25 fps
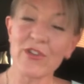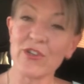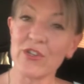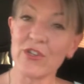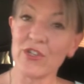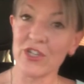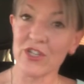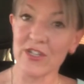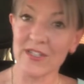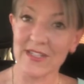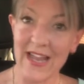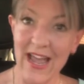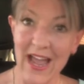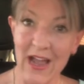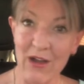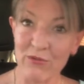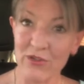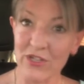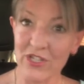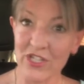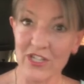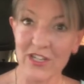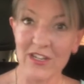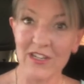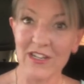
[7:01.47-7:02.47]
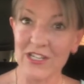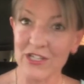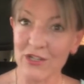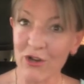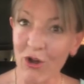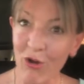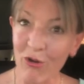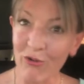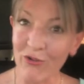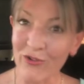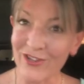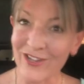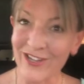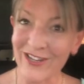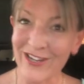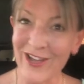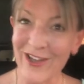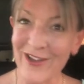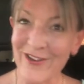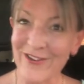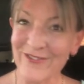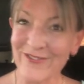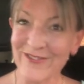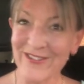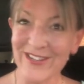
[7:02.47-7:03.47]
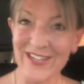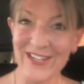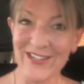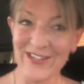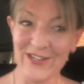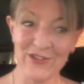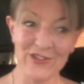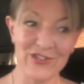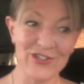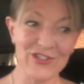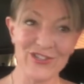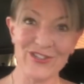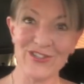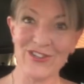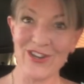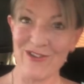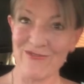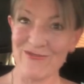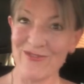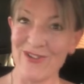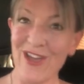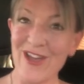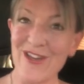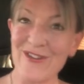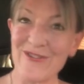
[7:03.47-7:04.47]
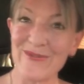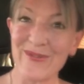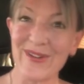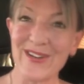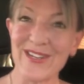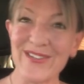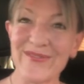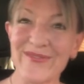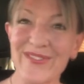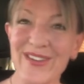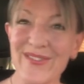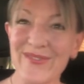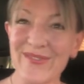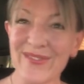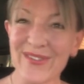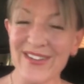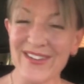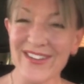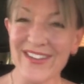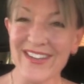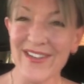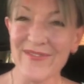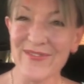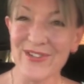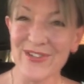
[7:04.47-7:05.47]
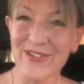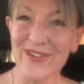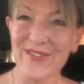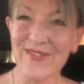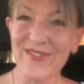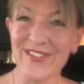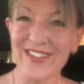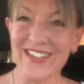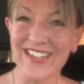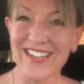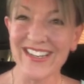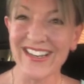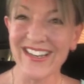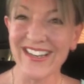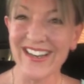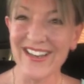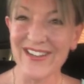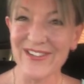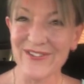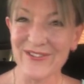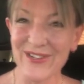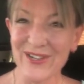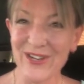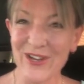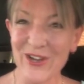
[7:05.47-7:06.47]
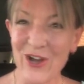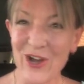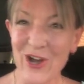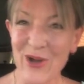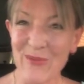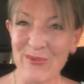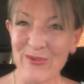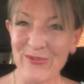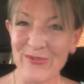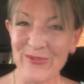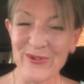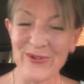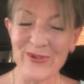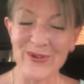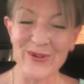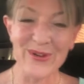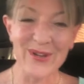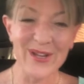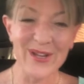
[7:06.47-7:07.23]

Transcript: just how to turn it on. You know, you just don't know when you've never driven an electric car before.